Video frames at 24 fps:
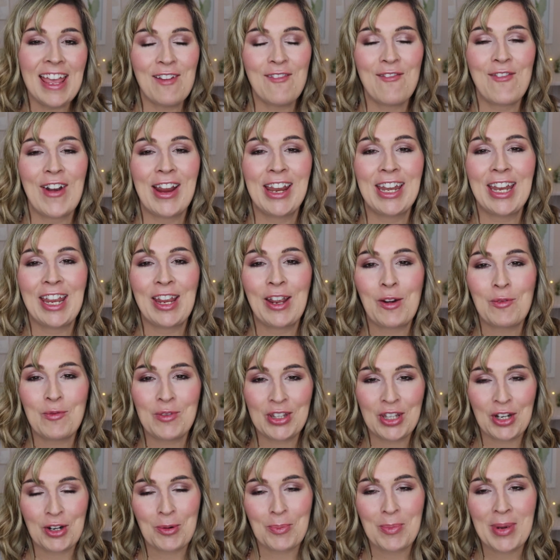in finding out
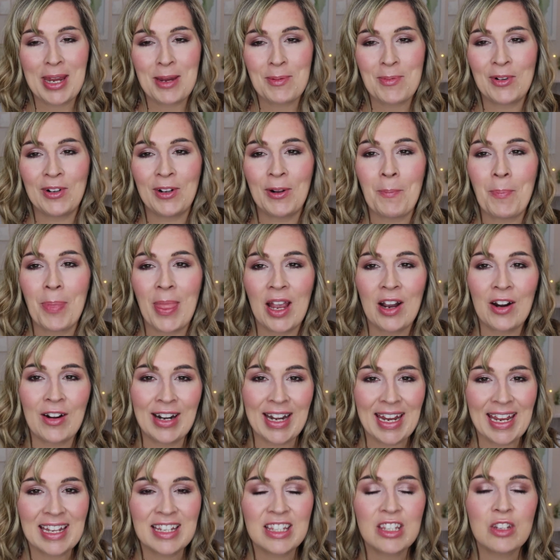what other people
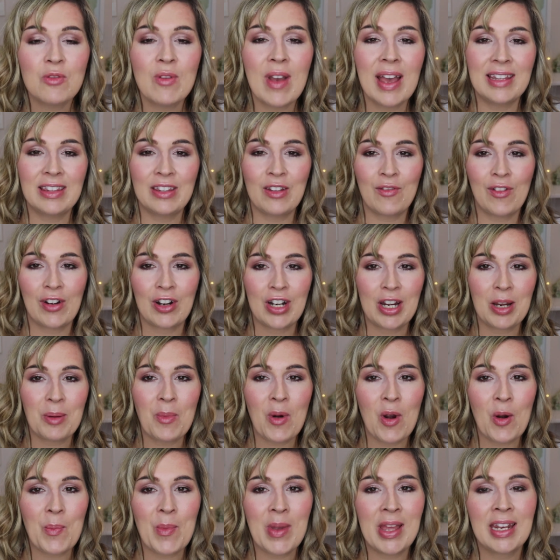are into at the very
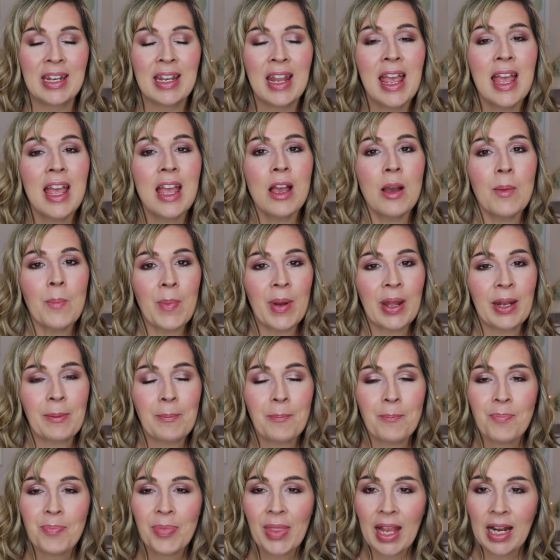moment. But
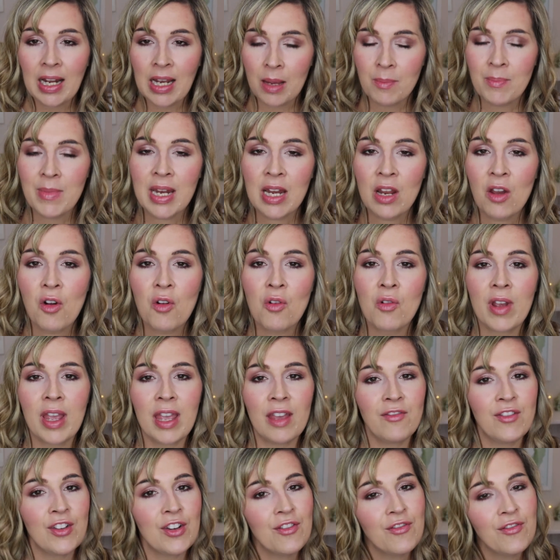let me know
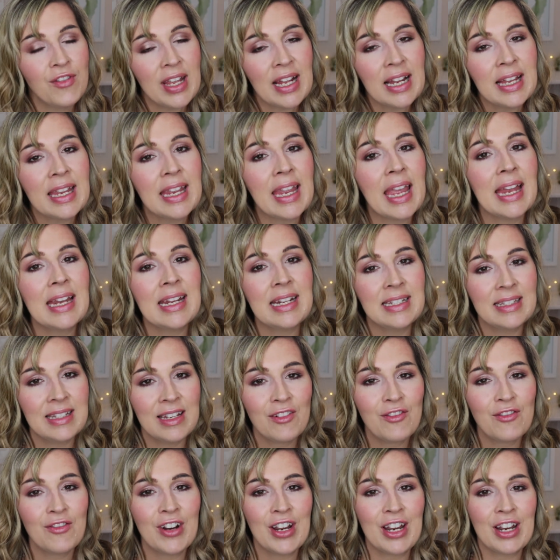if you're feeling any
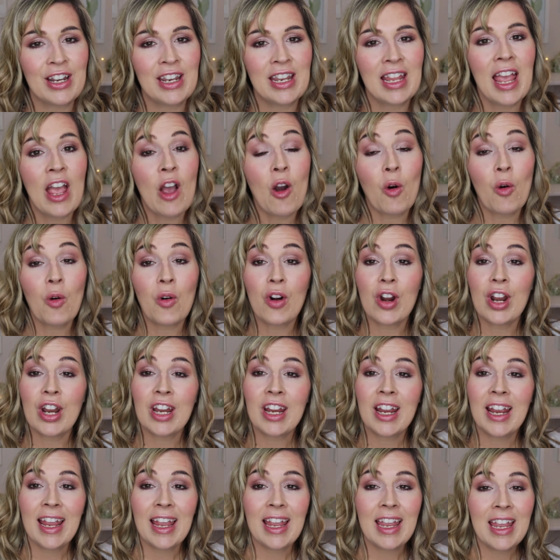different,
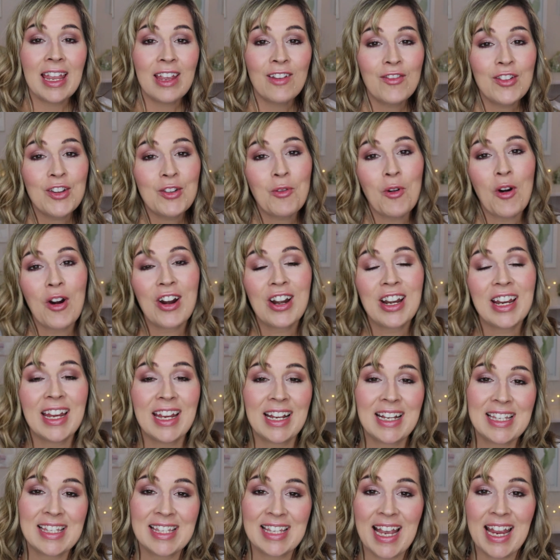or if you are
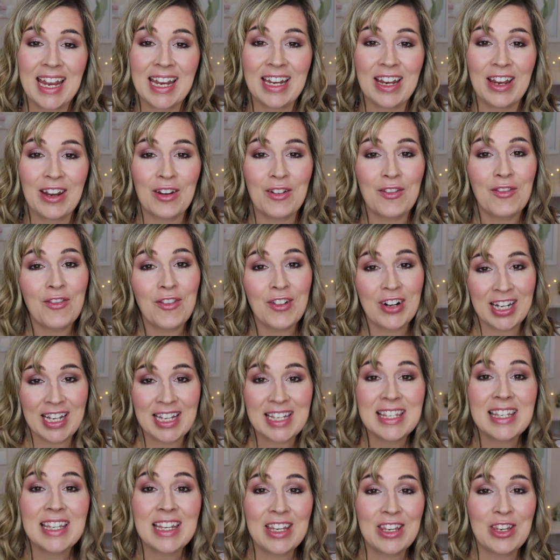excited for
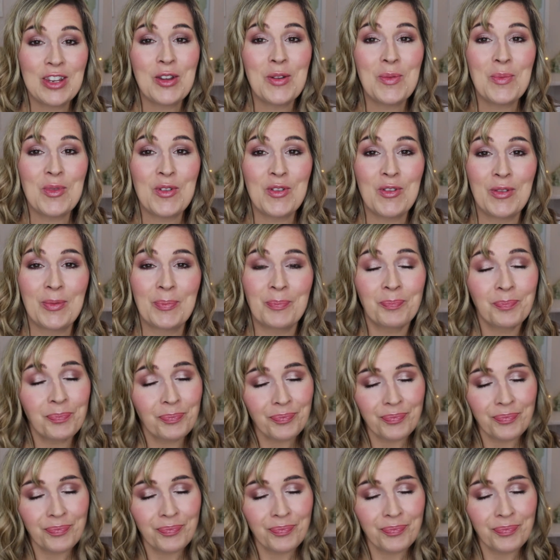this new moon.